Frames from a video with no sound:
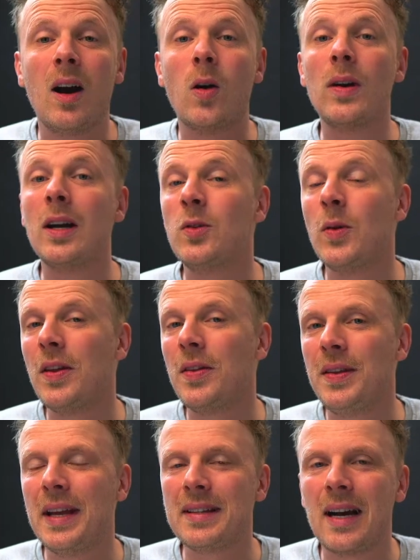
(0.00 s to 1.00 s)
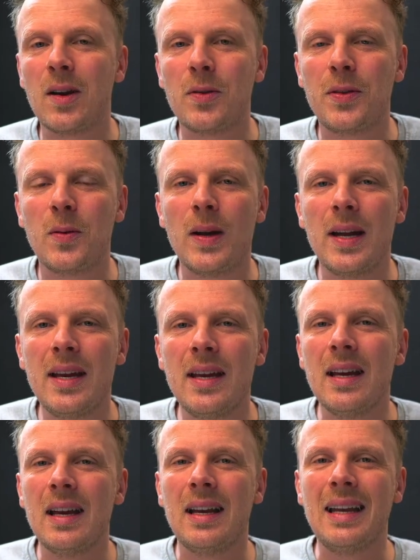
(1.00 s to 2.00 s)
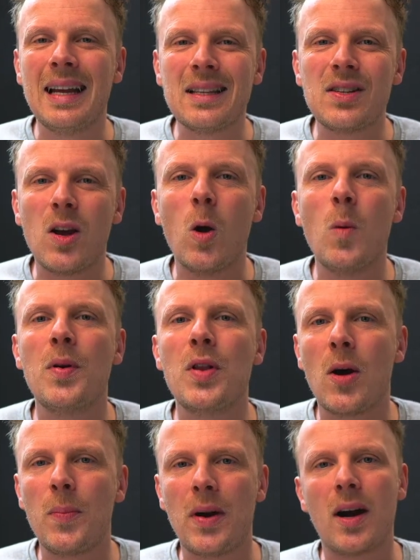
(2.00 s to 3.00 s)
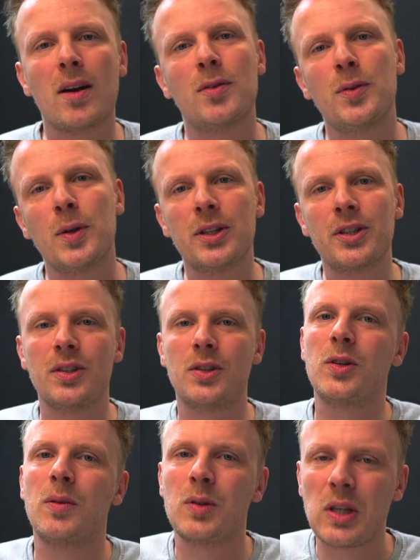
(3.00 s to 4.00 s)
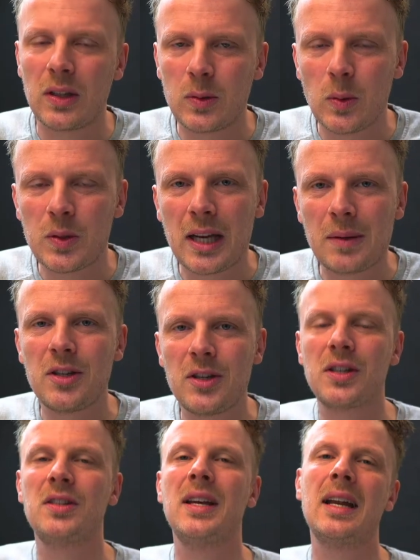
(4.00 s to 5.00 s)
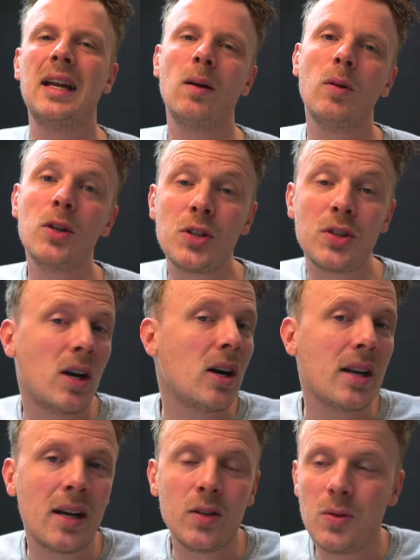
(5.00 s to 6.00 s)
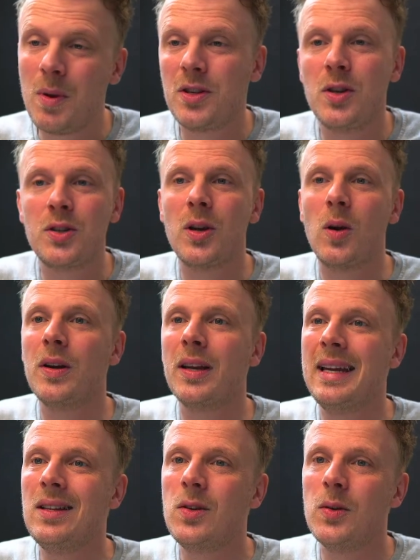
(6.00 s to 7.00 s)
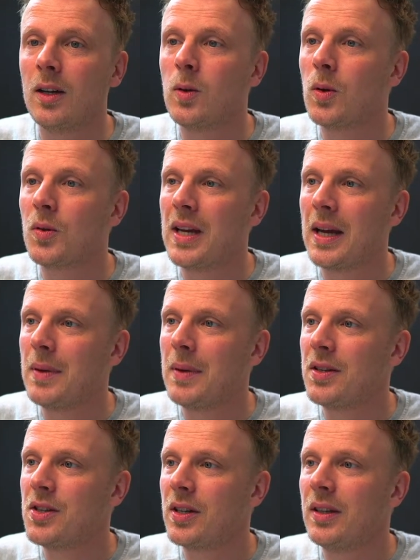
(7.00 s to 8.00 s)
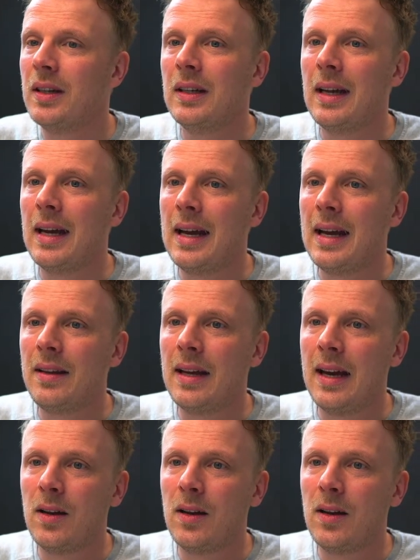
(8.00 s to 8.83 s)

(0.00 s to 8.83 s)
All right, with that out of the way, let's open up our first server-side Google Tag Manager container. And I want to start out by just going into Google Tag Manager and head